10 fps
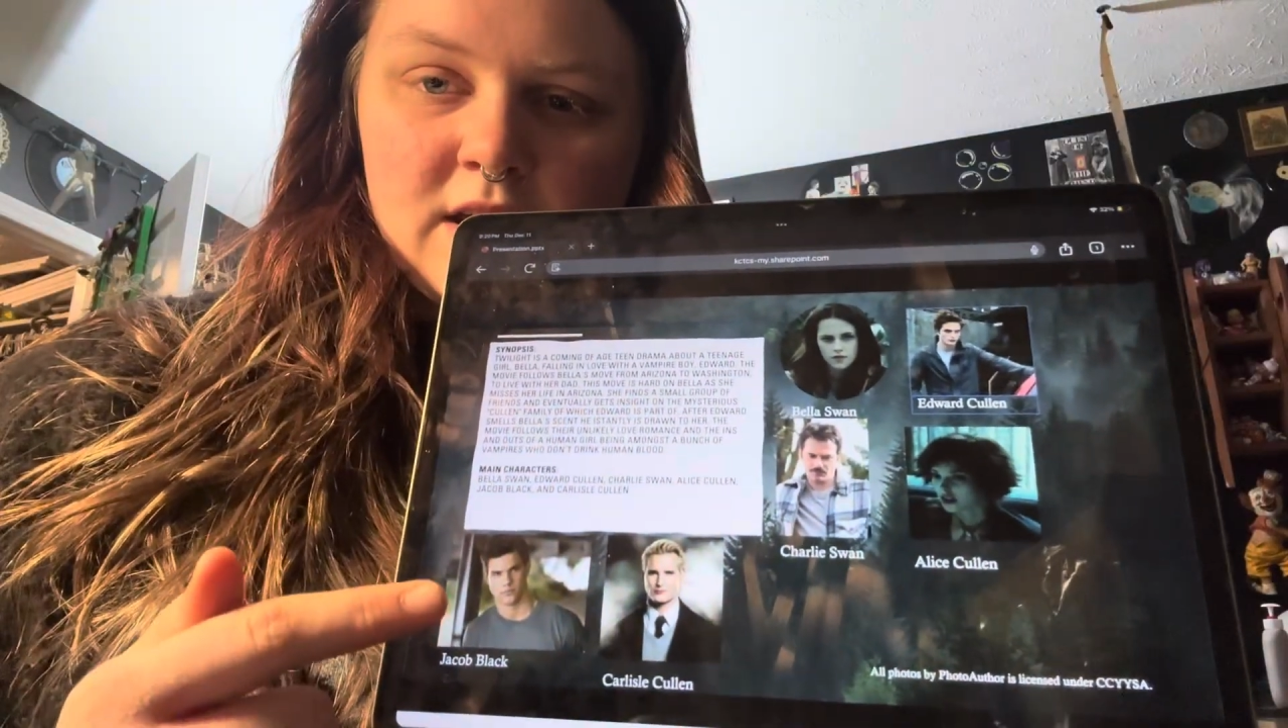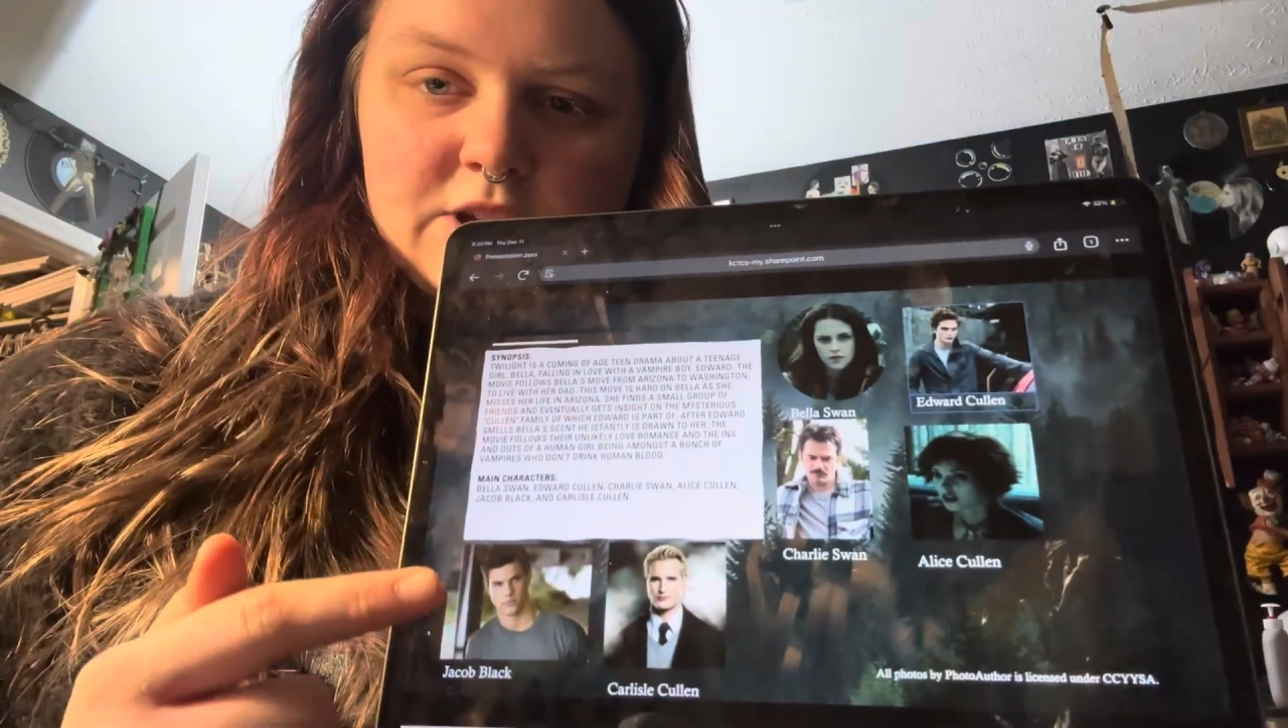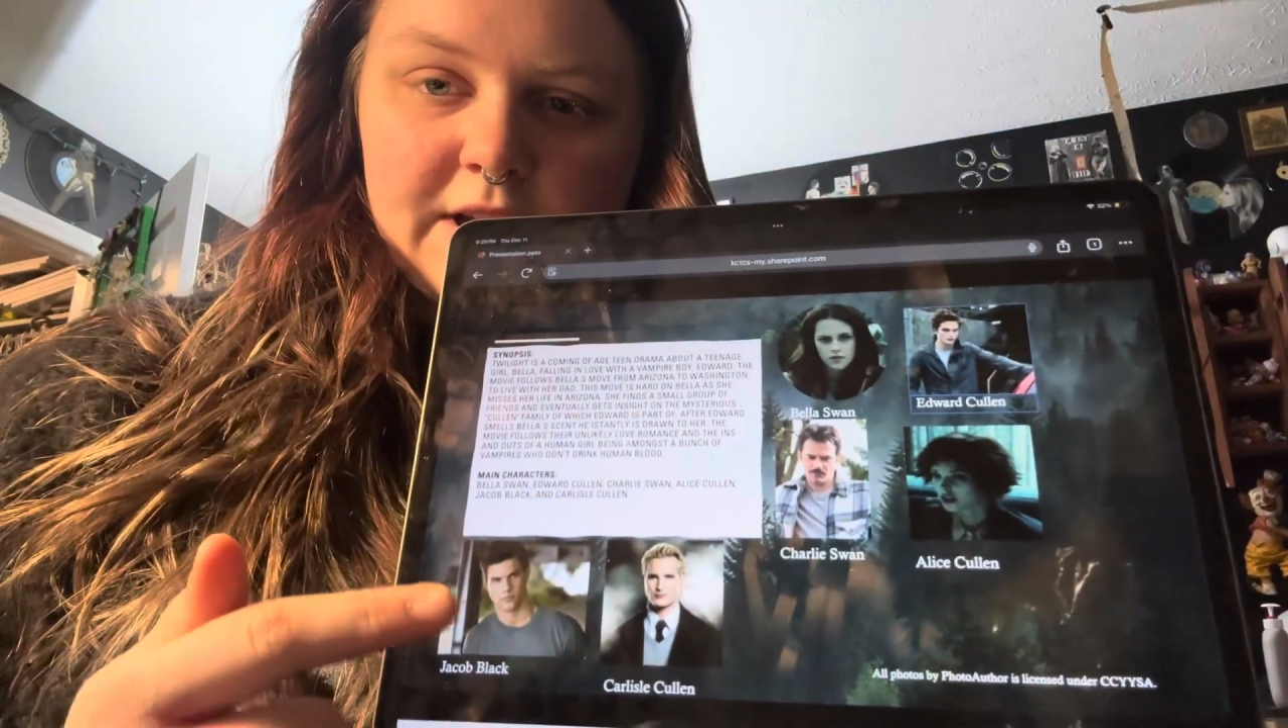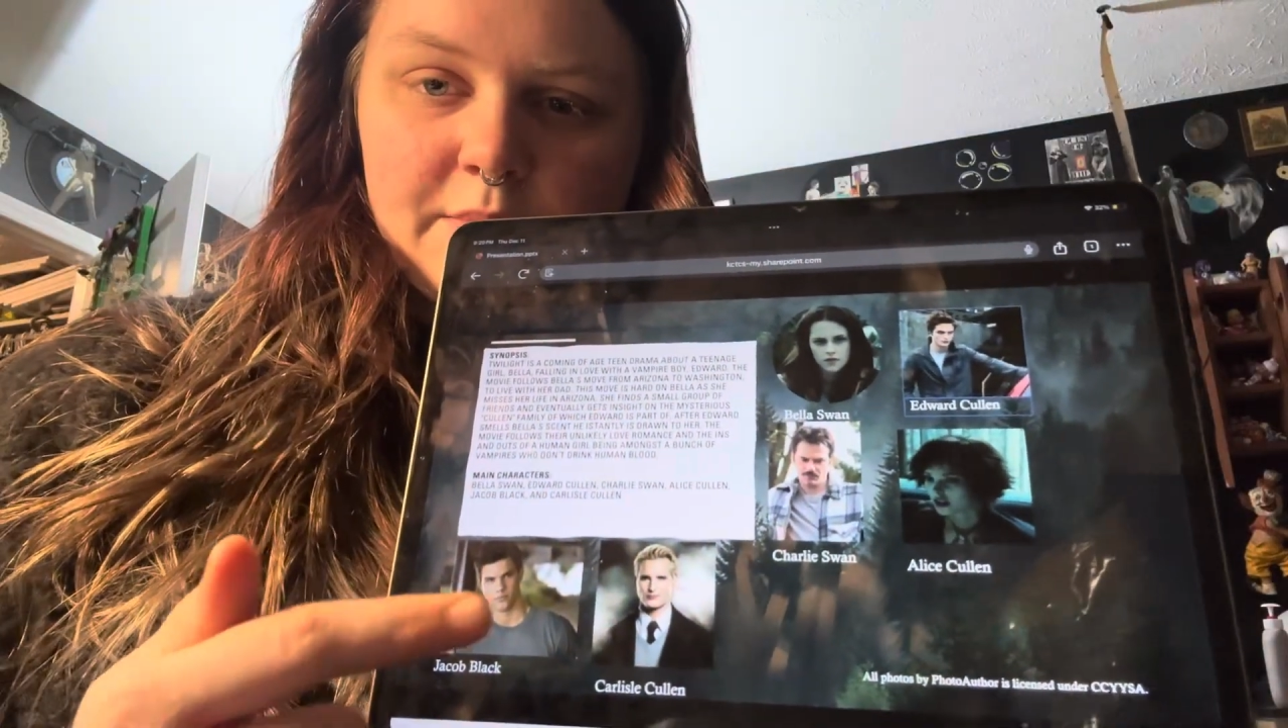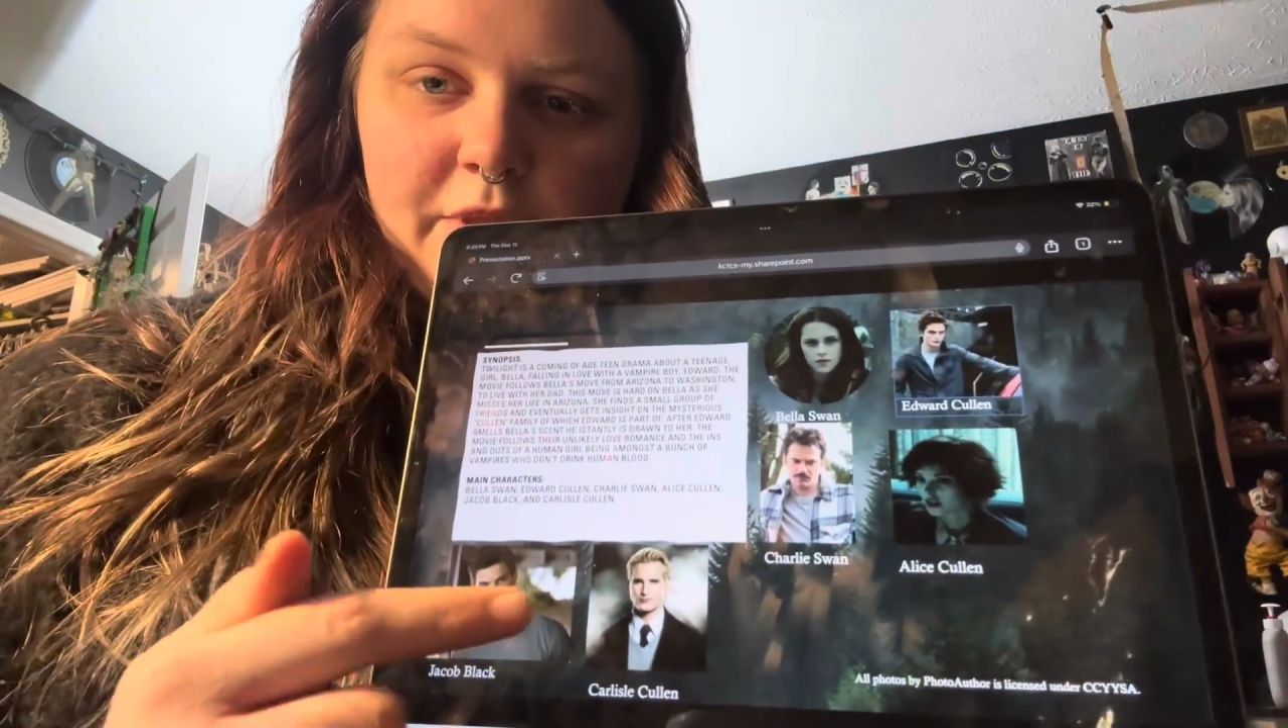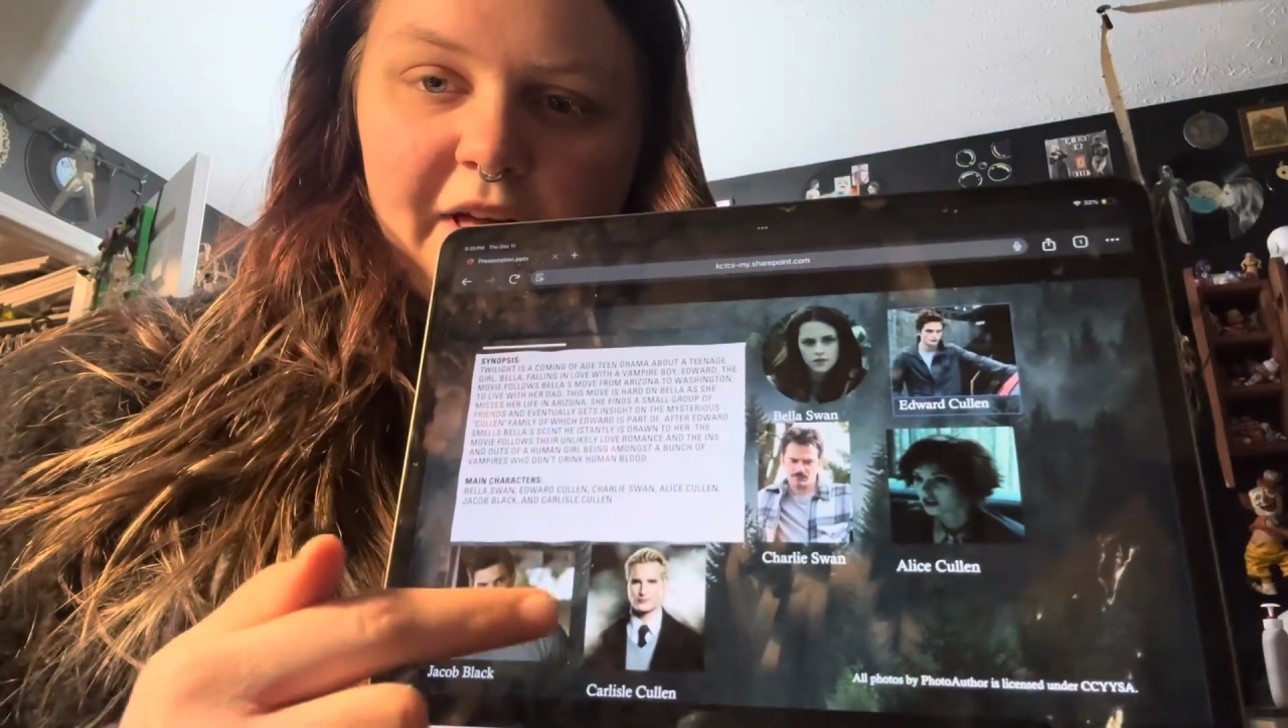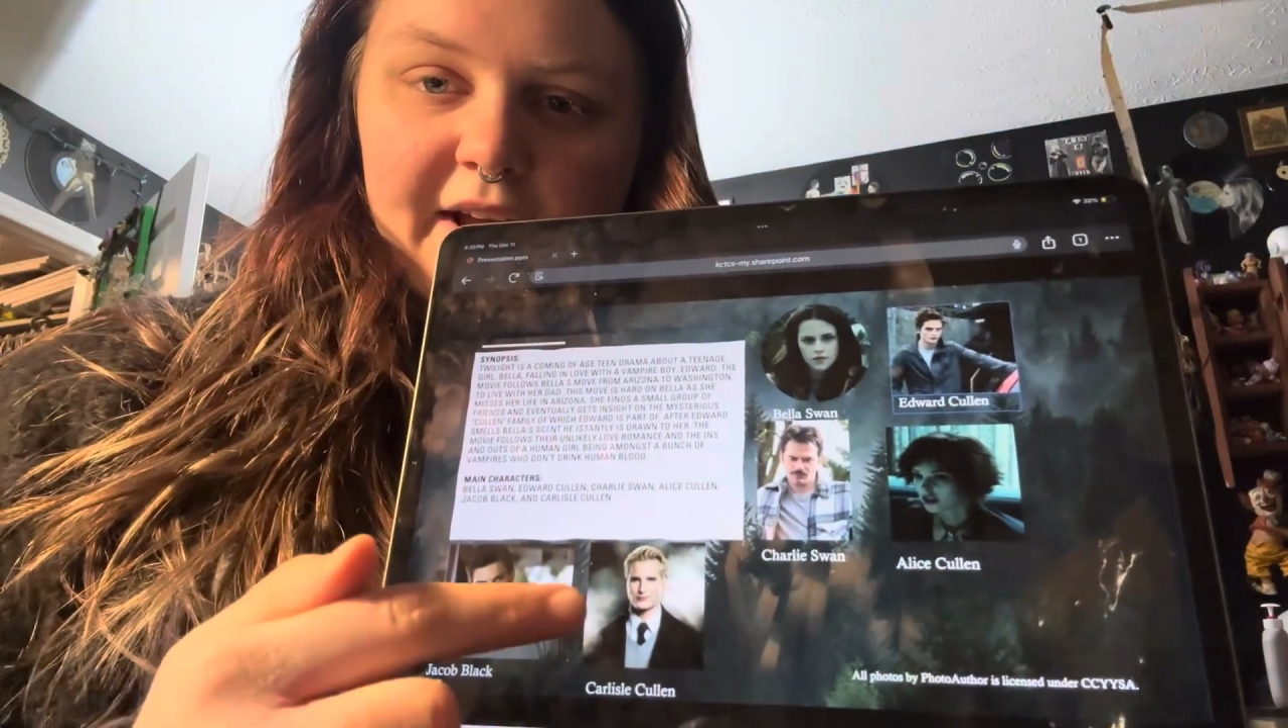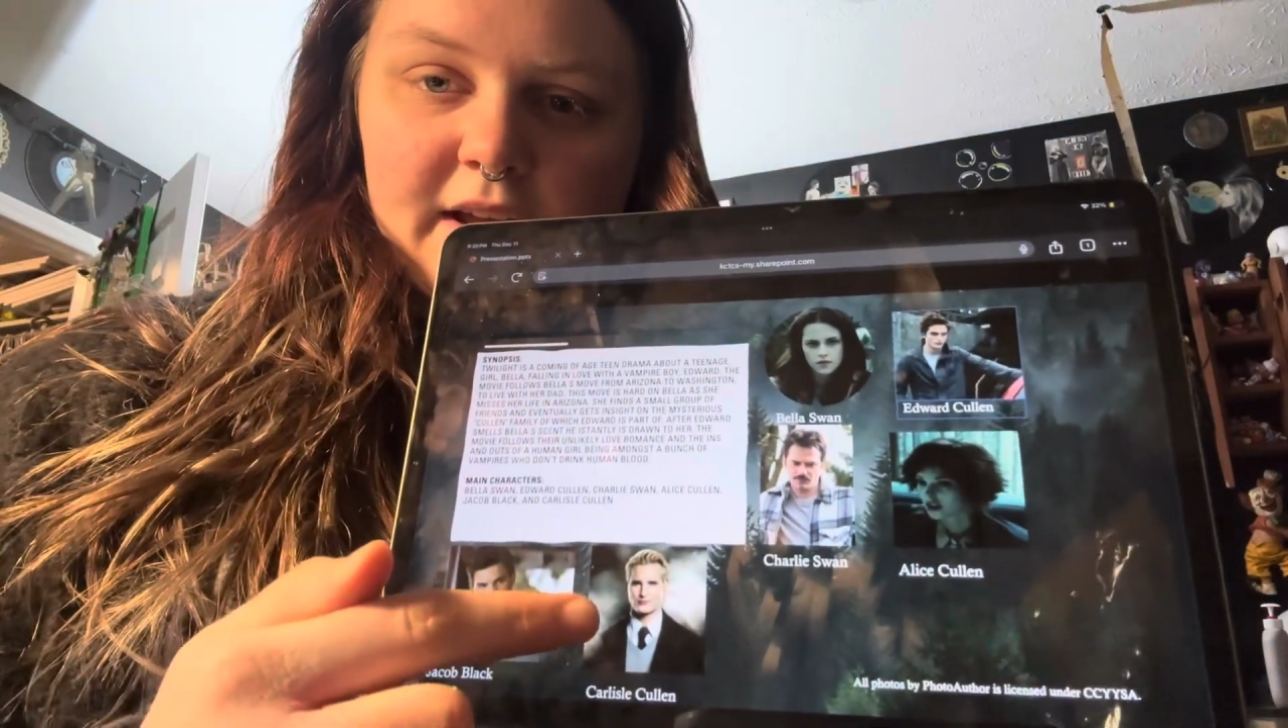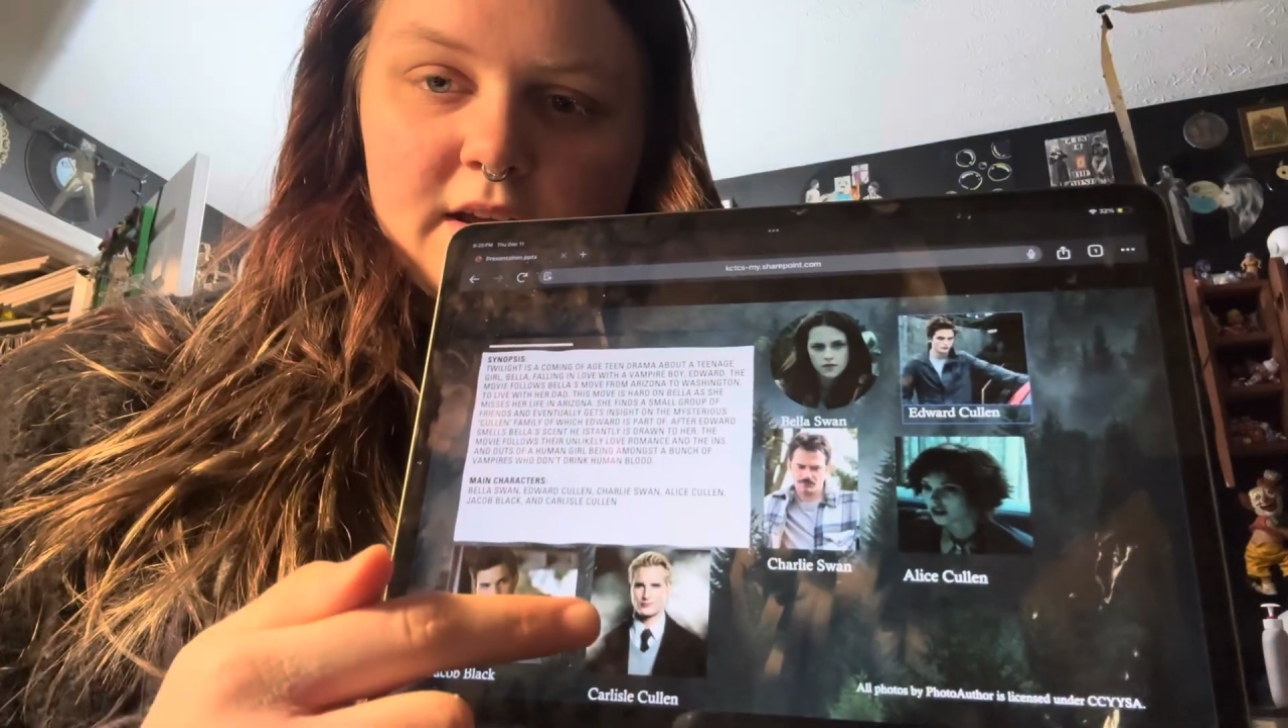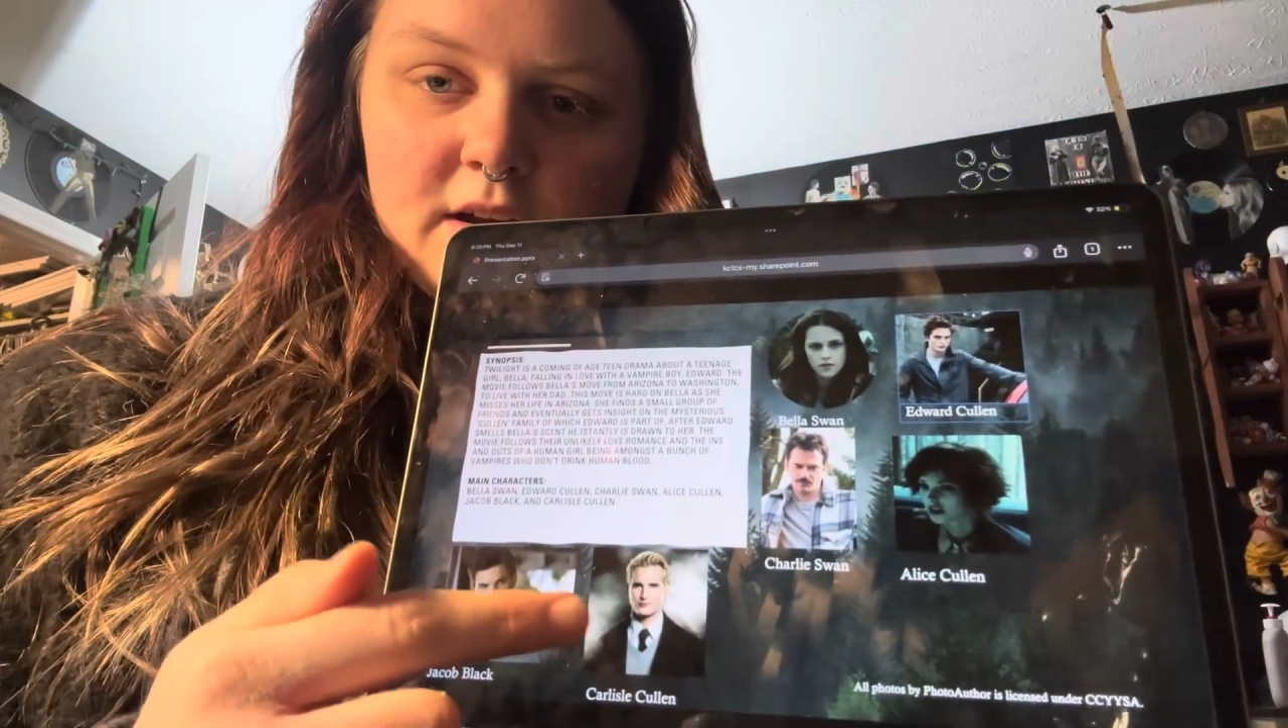Jacob Black,